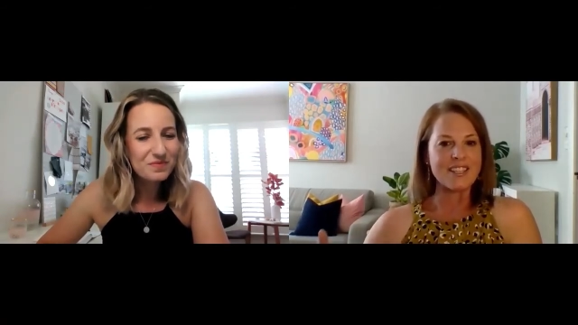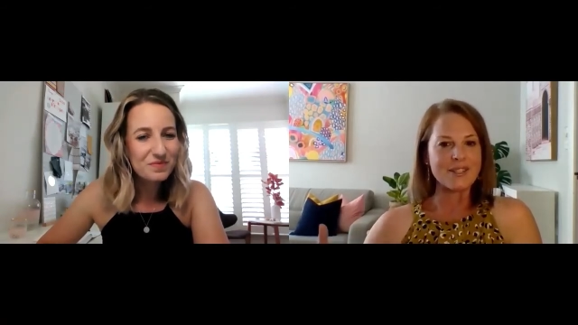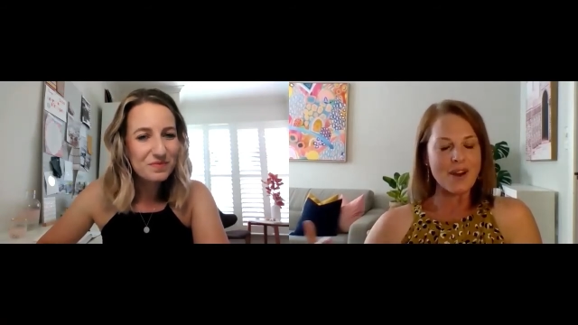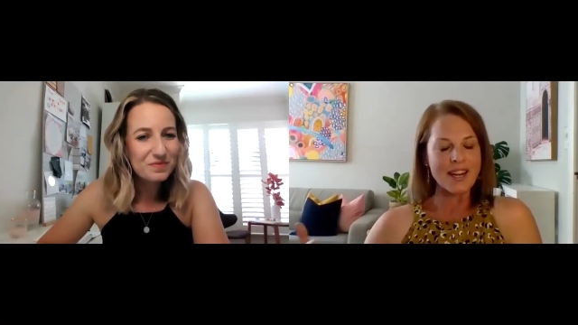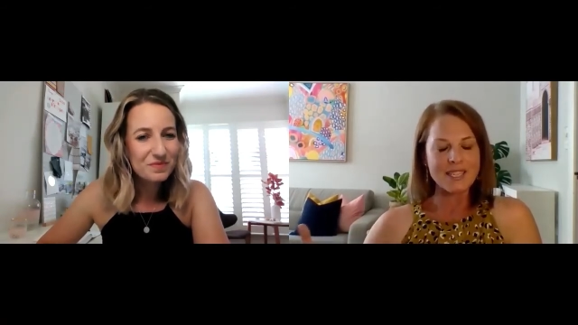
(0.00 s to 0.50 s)
Speaker 1: and
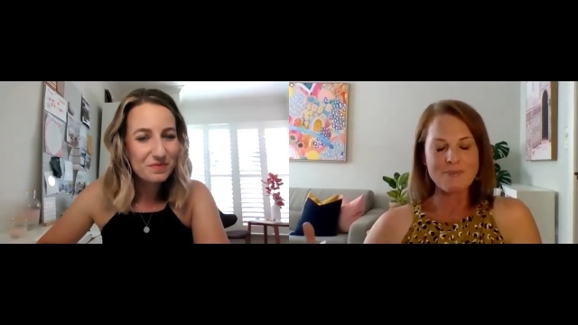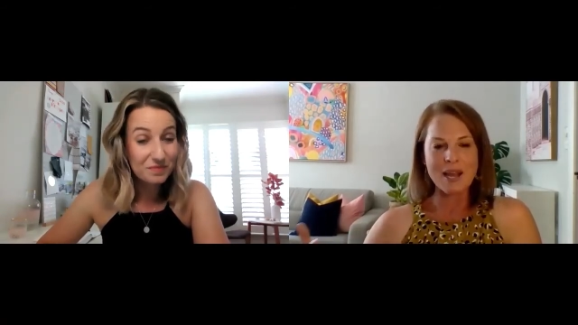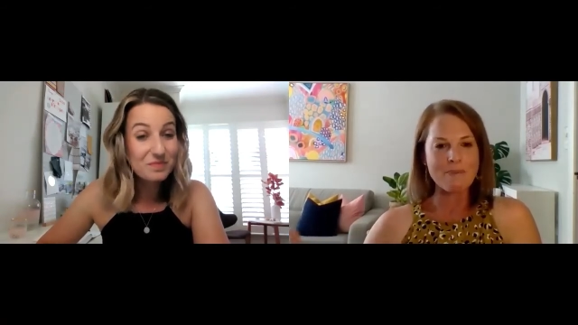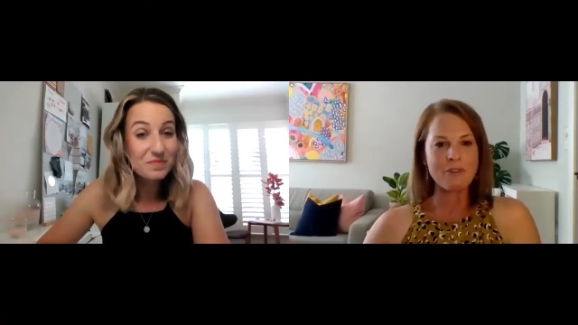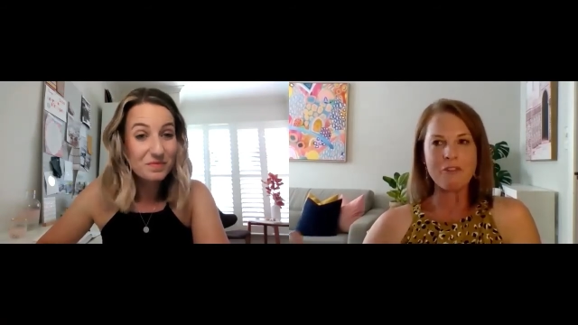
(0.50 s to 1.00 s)
it's great to
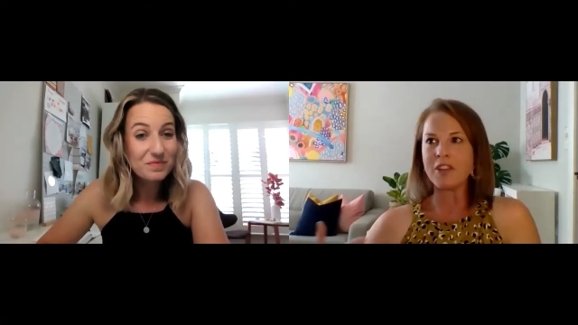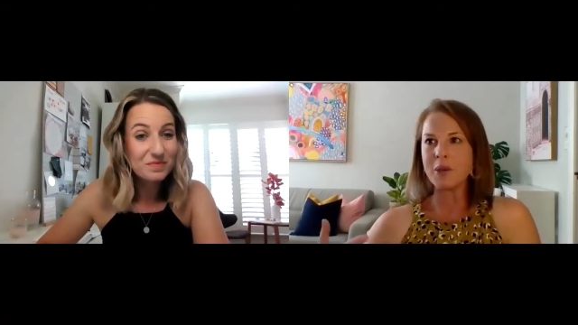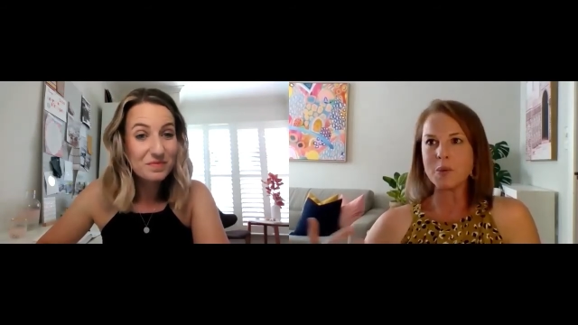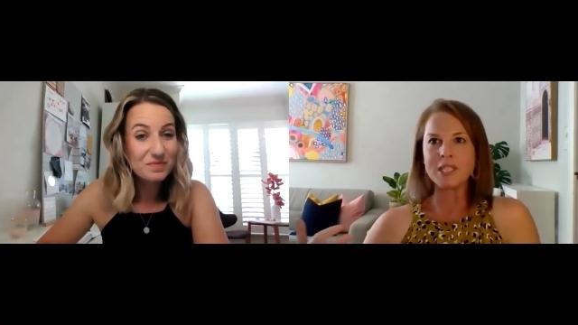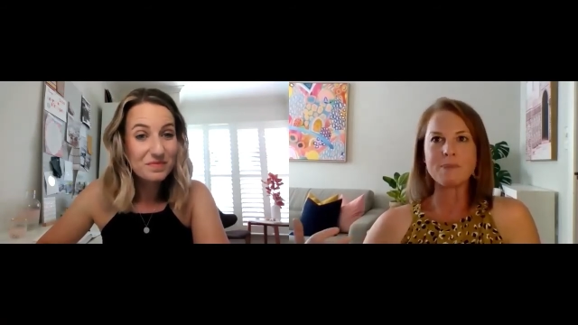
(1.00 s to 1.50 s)
be able to
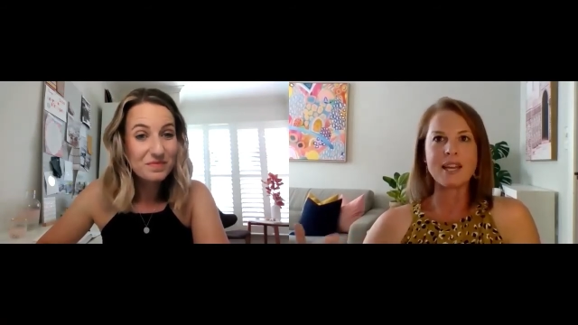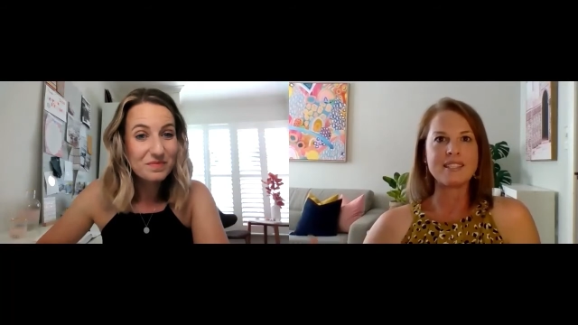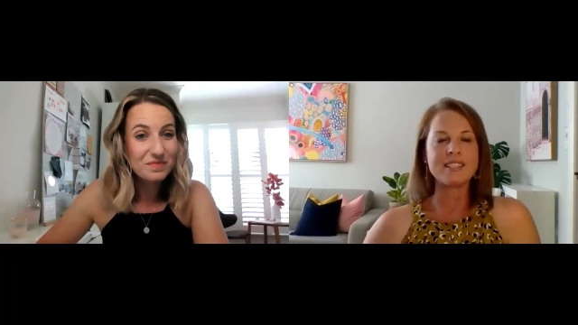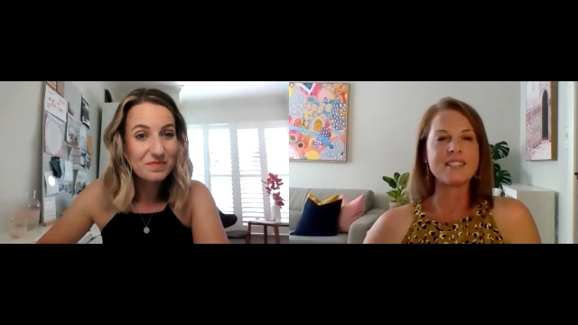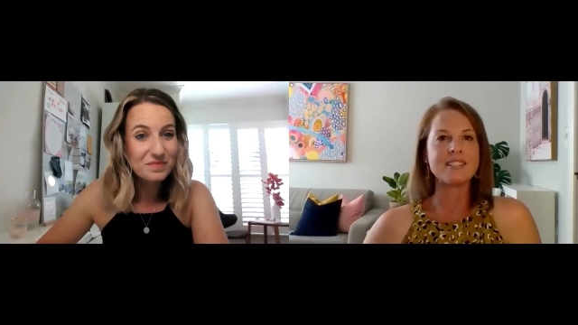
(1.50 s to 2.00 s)
feel the
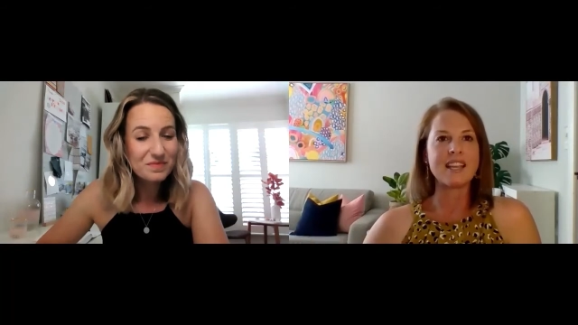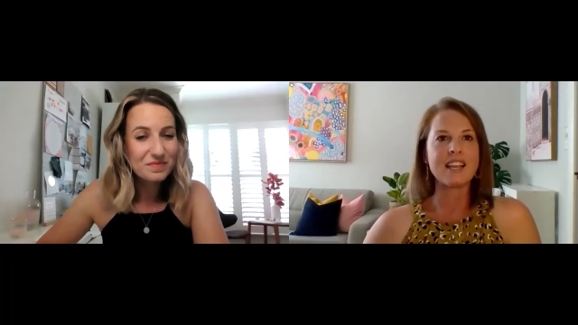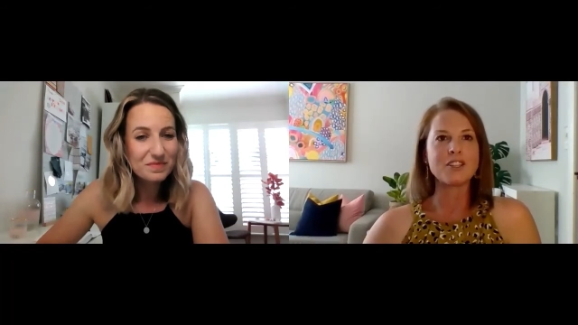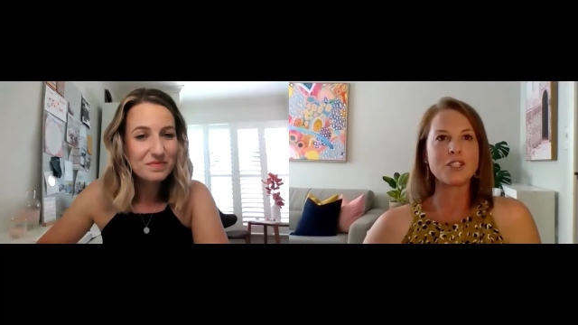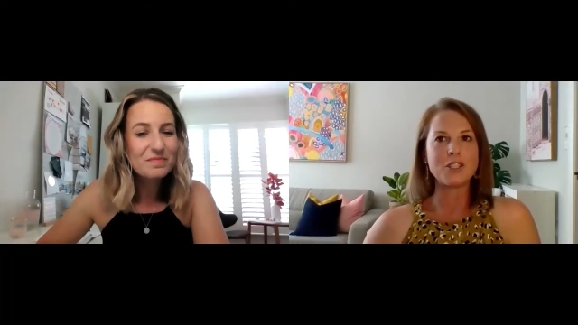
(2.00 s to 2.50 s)
space and see
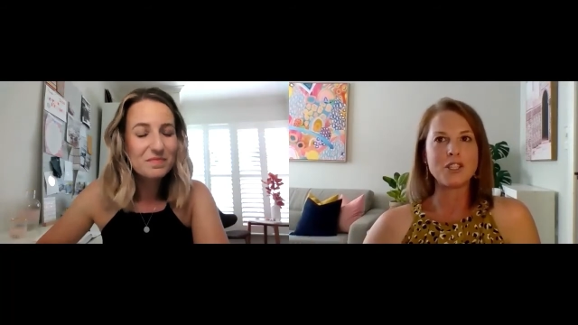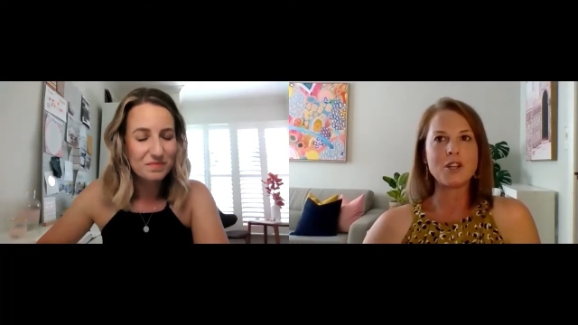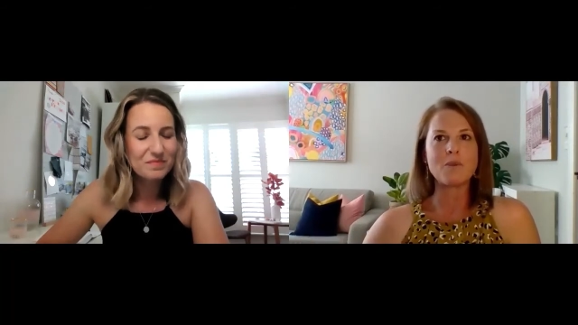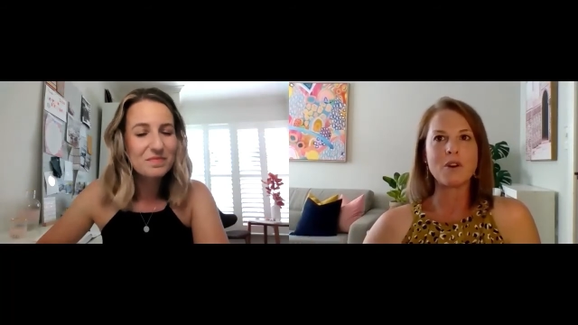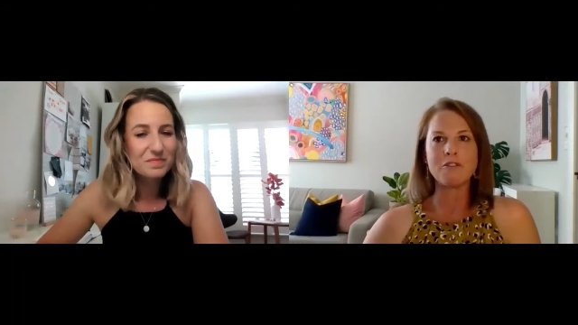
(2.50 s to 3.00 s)
actually, do you
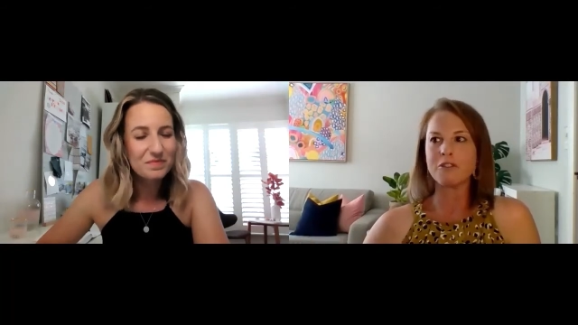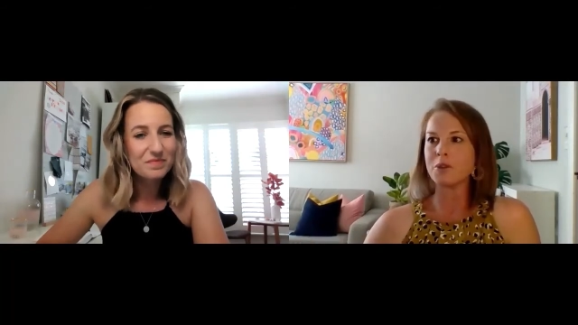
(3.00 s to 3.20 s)
know what?